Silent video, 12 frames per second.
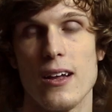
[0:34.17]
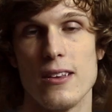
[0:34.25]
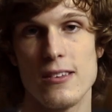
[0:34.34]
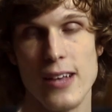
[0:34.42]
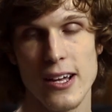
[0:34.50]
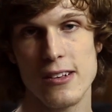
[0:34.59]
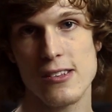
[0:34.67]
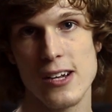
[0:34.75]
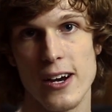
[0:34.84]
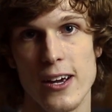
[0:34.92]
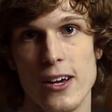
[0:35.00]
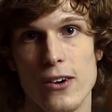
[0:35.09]
The second
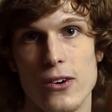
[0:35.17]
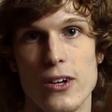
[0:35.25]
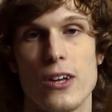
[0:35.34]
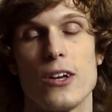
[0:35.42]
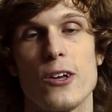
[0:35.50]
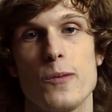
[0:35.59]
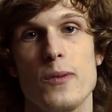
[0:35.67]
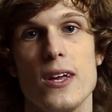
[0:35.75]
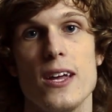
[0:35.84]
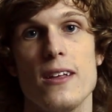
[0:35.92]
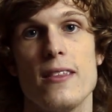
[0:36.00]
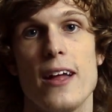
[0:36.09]
scenario could
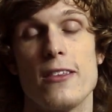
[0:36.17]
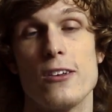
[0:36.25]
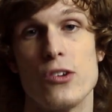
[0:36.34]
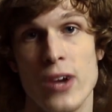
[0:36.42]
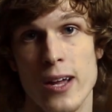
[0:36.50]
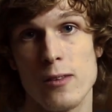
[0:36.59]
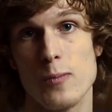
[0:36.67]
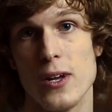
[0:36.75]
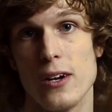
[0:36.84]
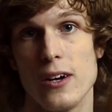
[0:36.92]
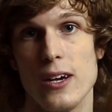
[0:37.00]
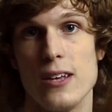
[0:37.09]
be that the
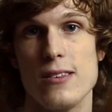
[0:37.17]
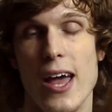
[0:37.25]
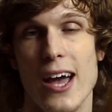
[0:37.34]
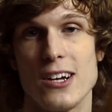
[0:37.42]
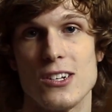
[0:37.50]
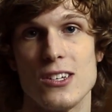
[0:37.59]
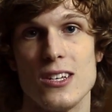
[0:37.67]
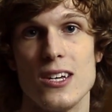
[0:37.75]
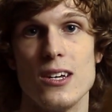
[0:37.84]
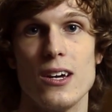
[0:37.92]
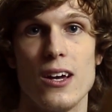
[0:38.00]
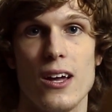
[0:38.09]
transmitter is
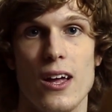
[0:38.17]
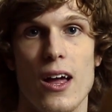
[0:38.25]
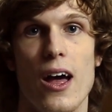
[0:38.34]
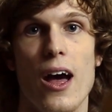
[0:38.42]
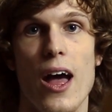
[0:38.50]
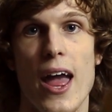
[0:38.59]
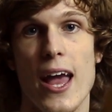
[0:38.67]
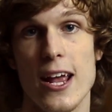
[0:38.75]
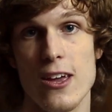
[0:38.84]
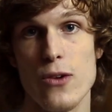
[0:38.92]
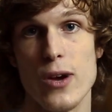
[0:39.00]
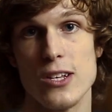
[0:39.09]
actually a
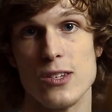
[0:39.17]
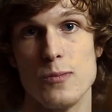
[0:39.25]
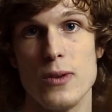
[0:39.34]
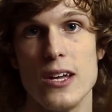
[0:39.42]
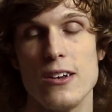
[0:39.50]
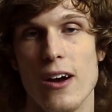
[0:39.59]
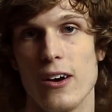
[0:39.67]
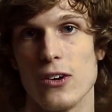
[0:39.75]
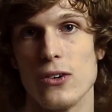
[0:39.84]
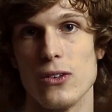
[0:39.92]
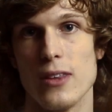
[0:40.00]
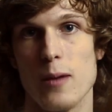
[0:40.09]
USB
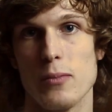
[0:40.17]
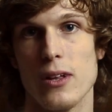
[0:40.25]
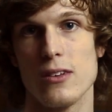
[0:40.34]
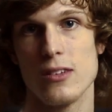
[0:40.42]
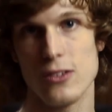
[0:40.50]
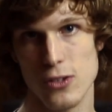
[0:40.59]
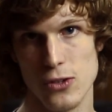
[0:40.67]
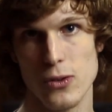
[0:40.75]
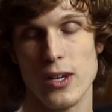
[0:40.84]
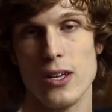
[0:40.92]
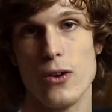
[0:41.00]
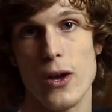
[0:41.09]
dongle that plugs into
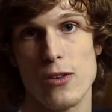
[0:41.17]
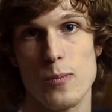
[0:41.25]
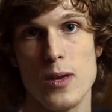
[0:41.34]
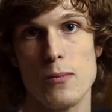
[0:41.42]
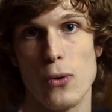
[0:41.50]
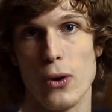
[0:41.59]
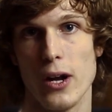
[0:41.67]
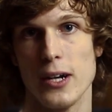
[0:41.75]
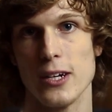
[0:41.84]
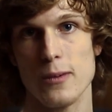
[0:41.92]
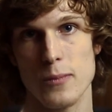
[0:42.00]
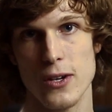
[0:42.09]
a USB port on
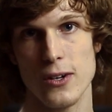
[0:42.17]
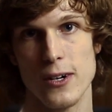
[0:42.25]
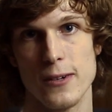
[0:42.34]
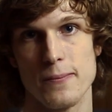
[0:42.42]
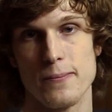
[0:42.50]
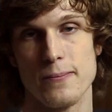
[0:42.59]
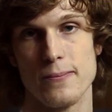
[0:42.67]
your computer.